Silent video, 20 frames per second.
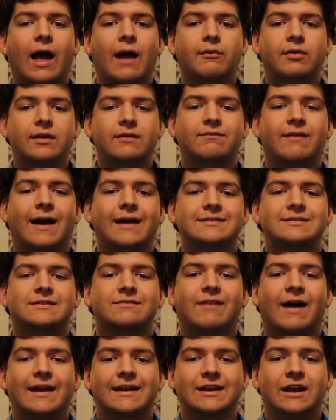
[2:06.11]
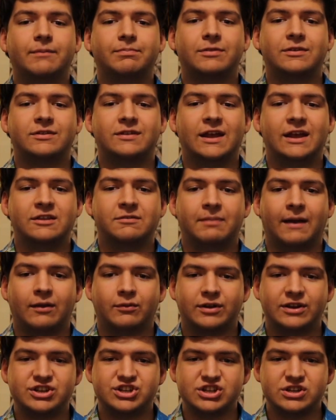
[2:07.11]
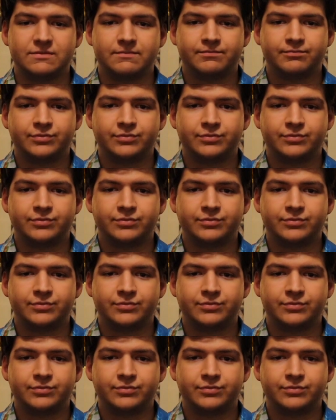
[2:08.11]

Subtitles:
I would advise dividing up the states by region.